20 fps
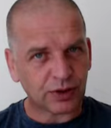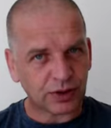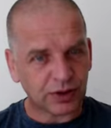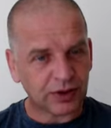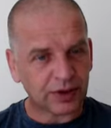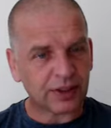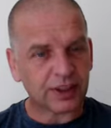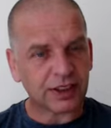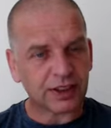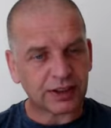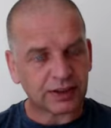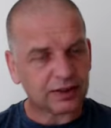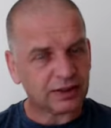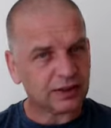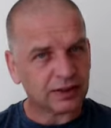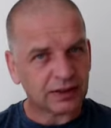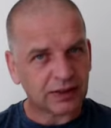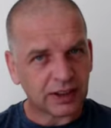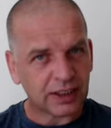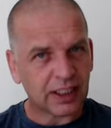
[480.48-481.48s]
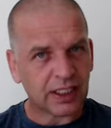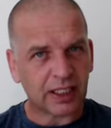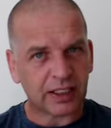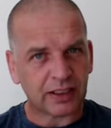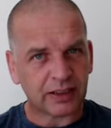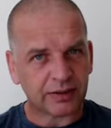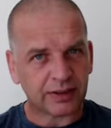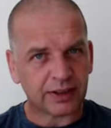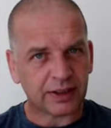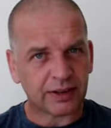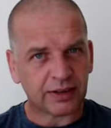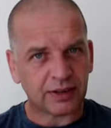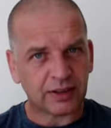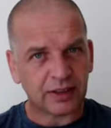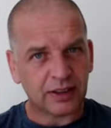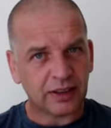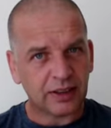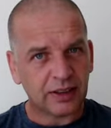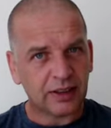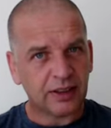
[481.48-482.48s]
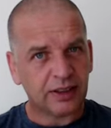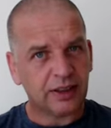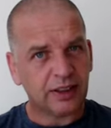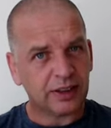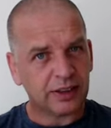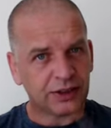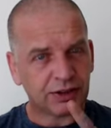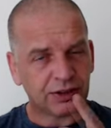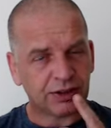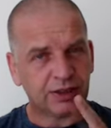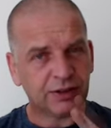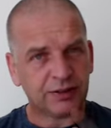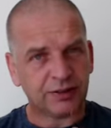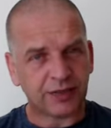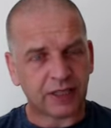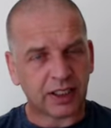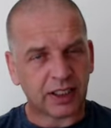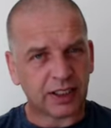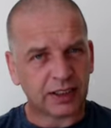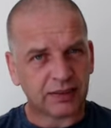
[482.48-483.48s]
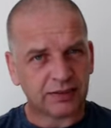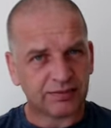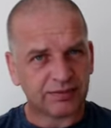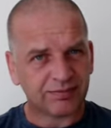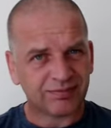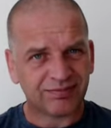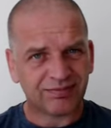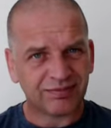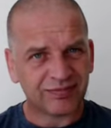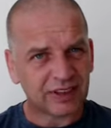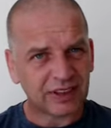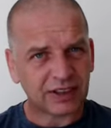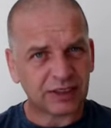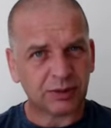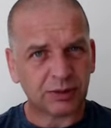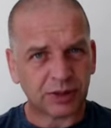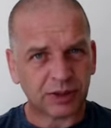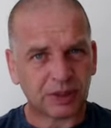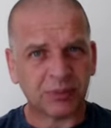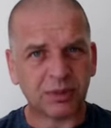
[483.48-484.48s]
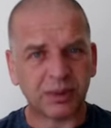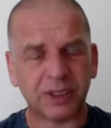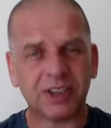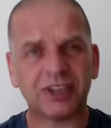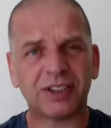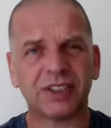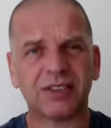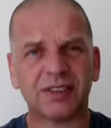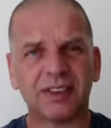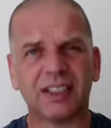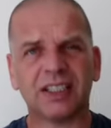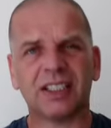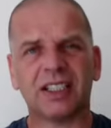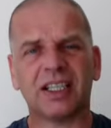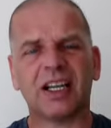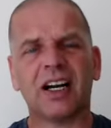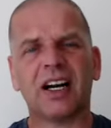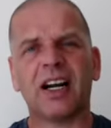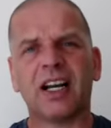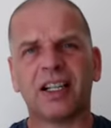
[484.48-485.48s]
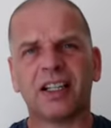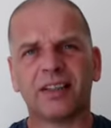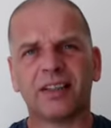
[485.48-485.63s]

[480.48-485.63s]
of things to get out of it. In a street fight, it's up to the mercy of the other guy